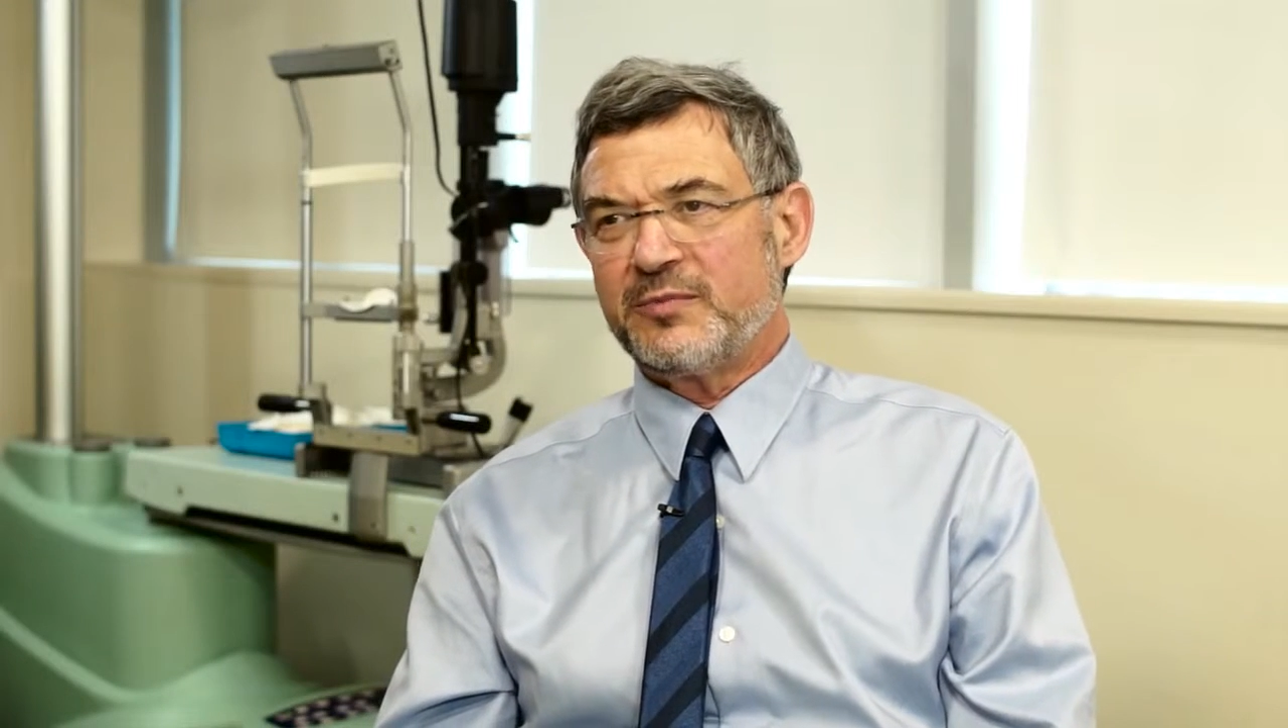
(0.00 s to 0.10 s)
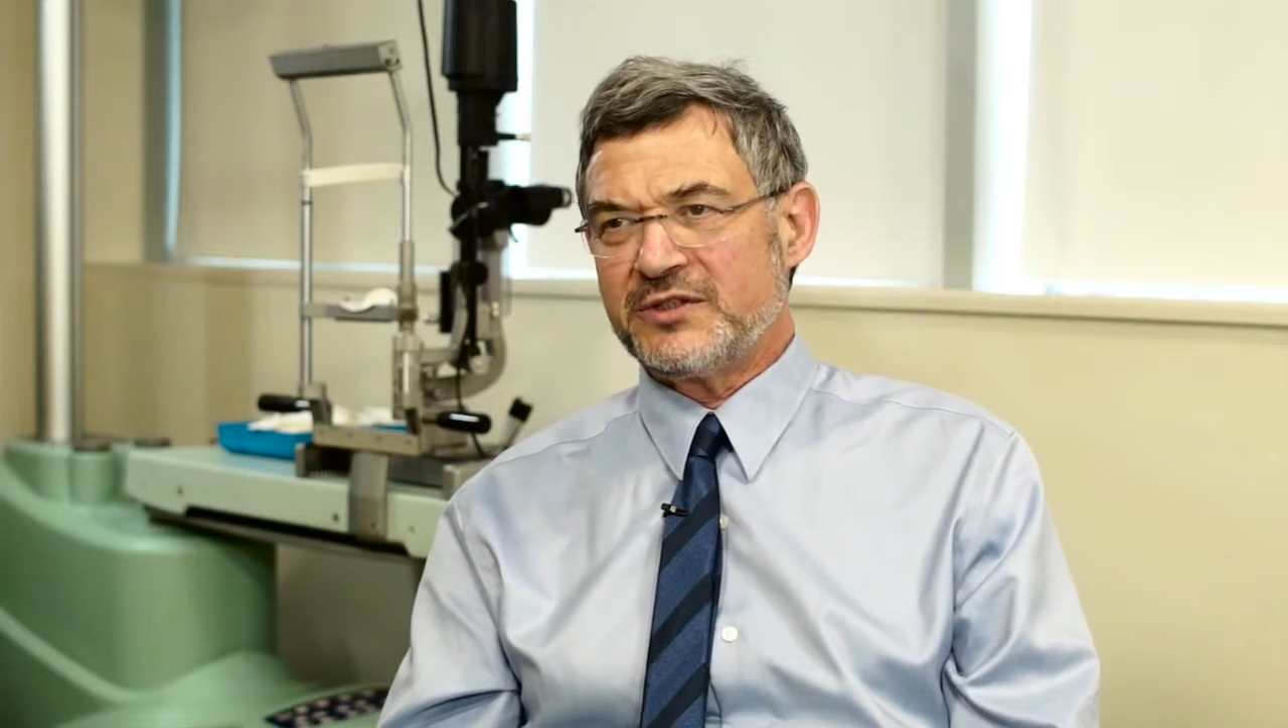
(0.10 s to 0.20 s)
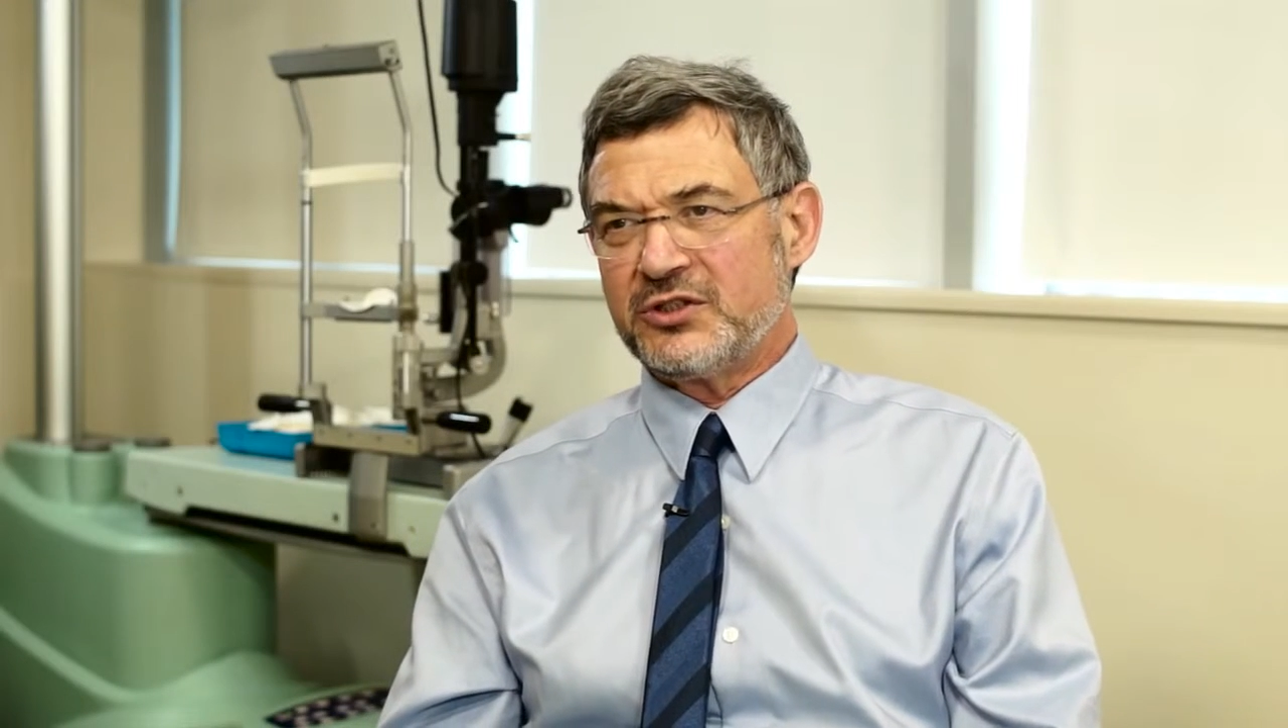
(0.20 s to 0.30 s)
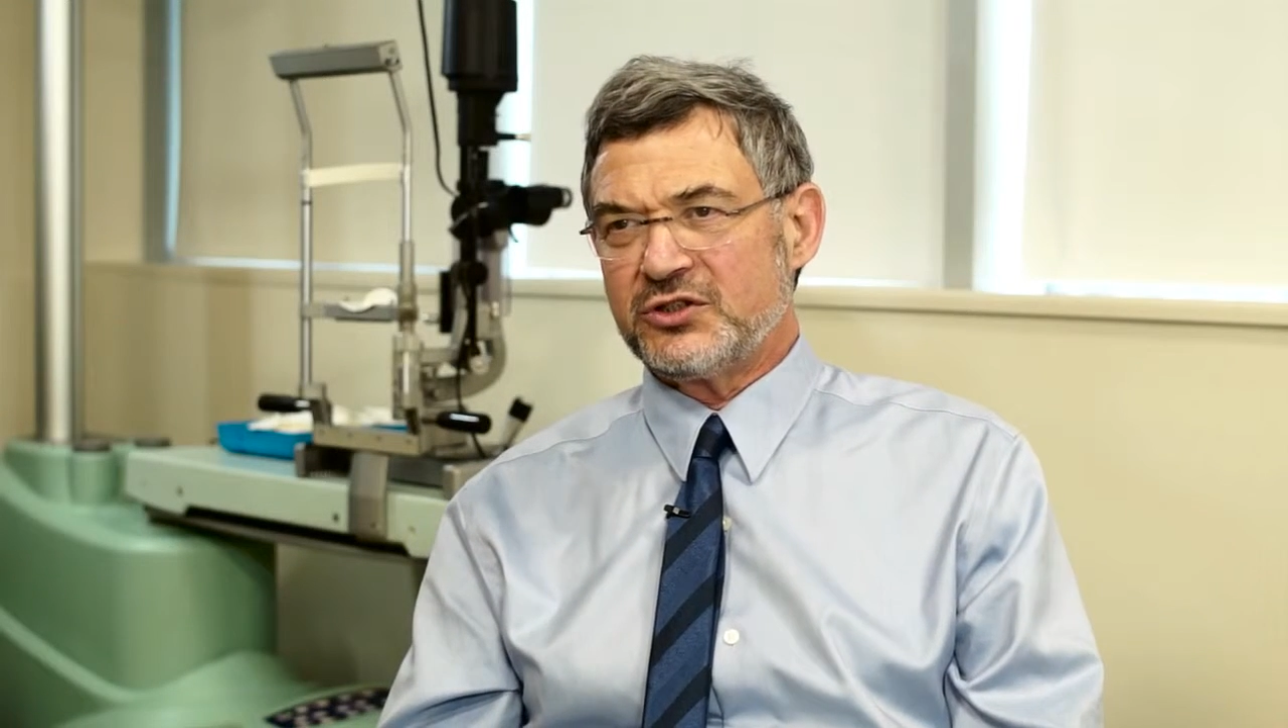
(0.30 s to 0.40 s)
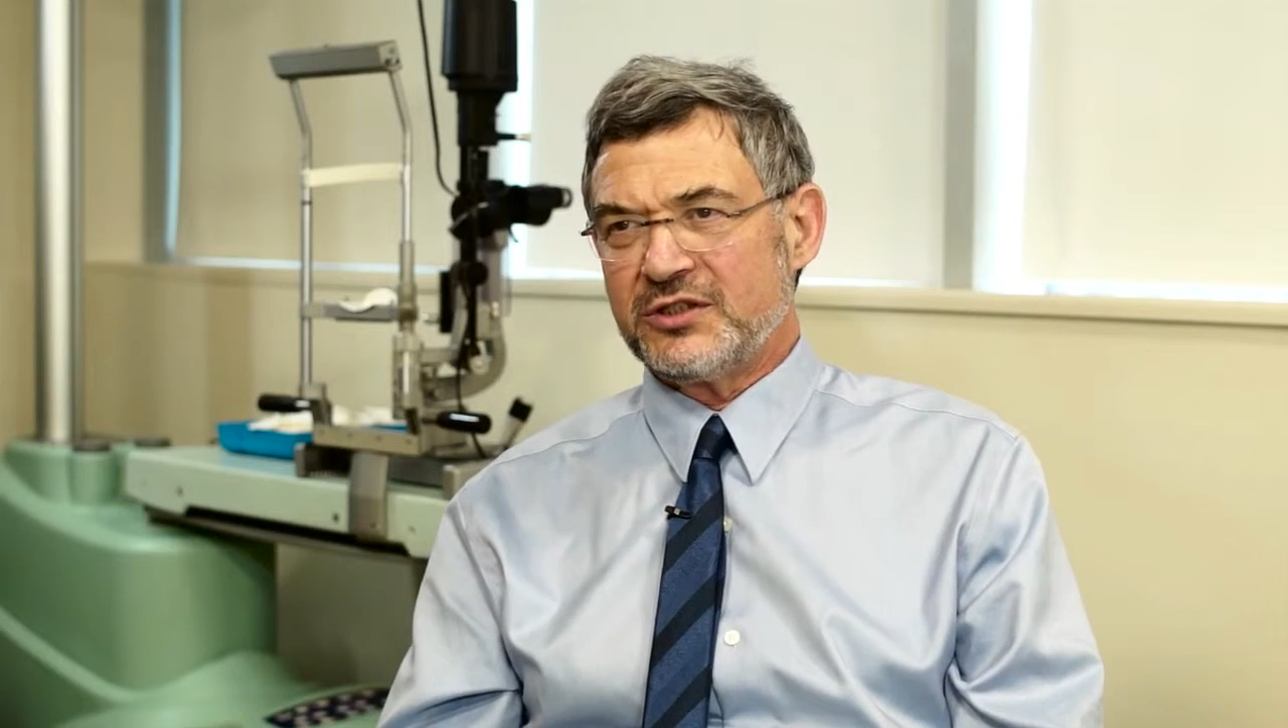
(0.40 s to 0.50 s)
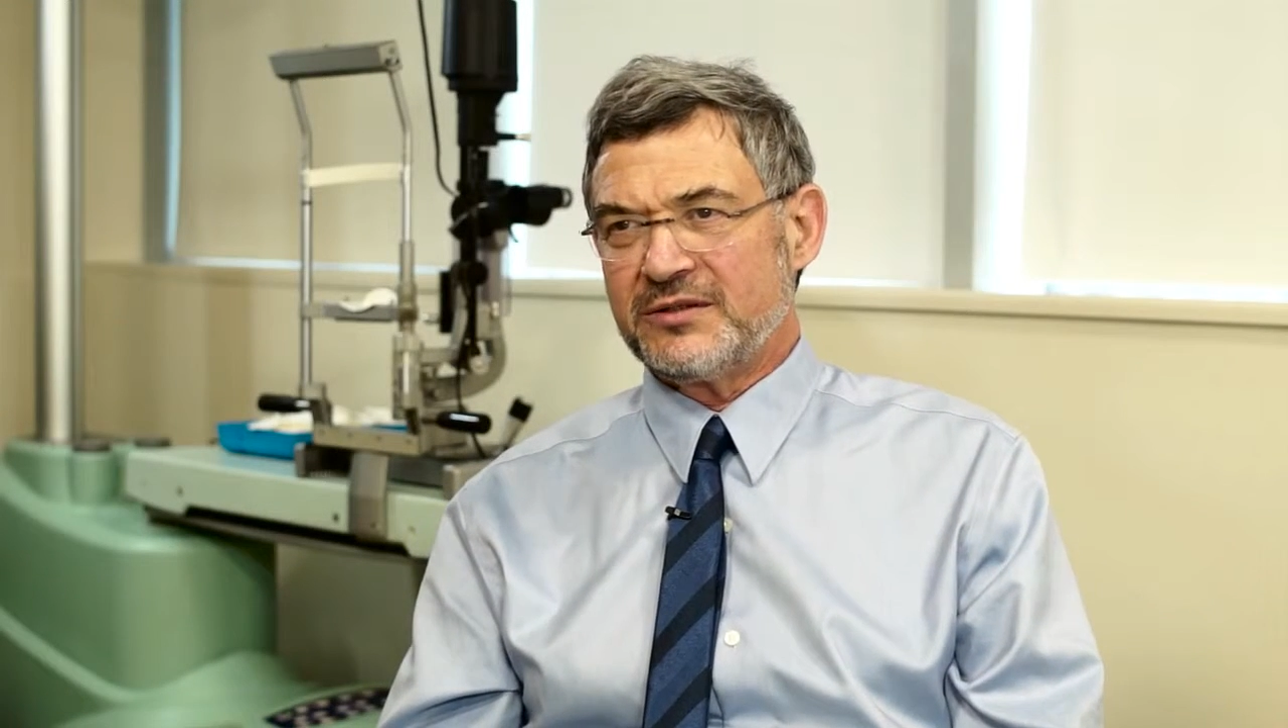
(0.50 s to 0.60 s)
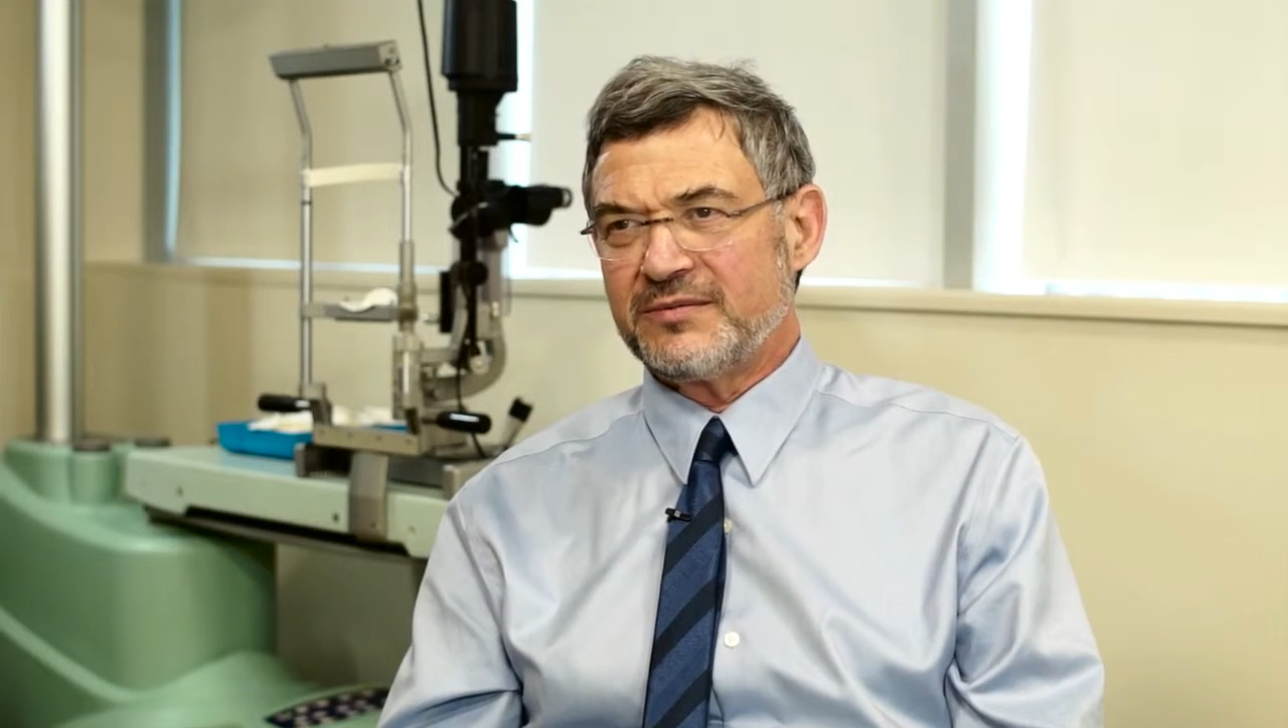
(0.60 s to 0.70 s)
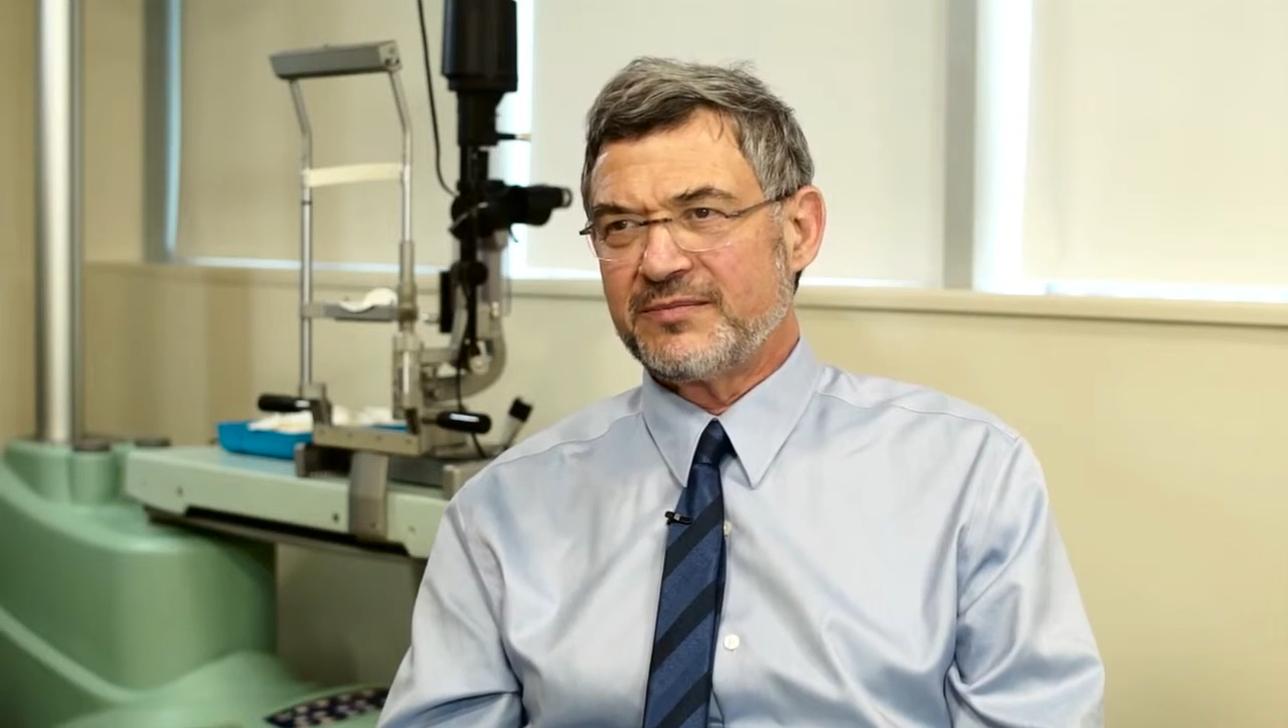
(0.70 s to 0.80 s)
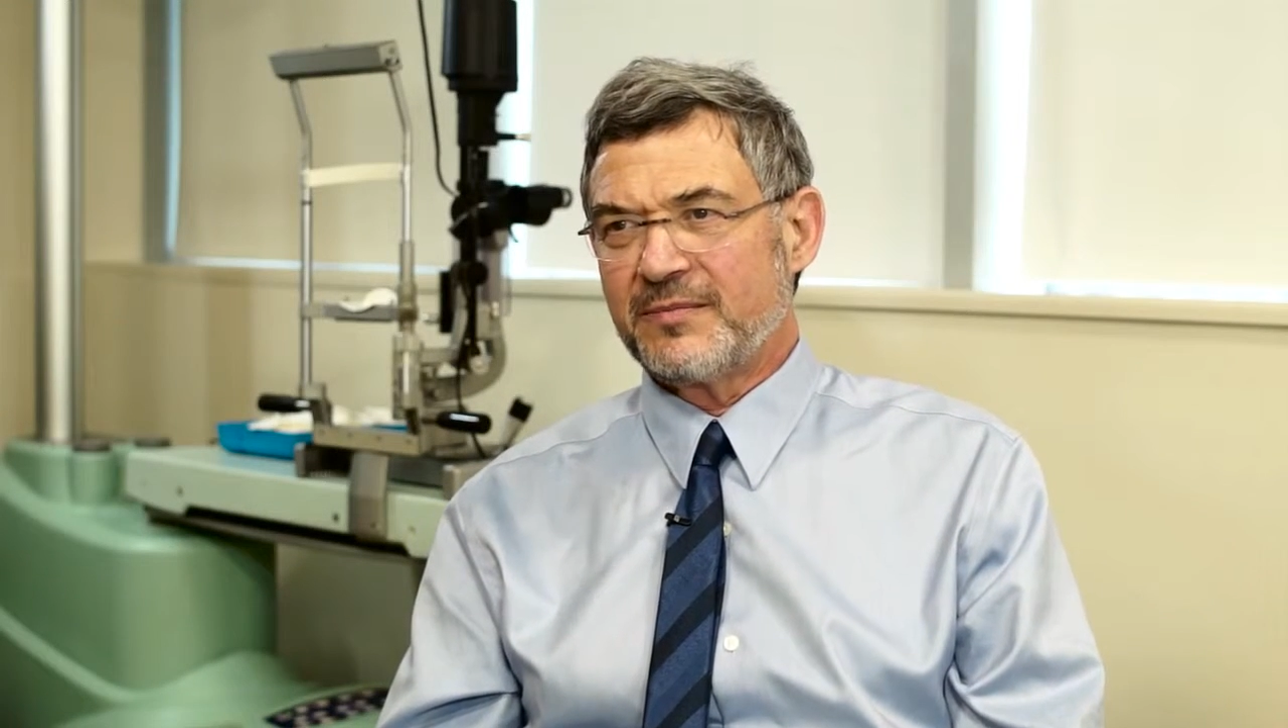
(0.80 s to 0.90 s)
position,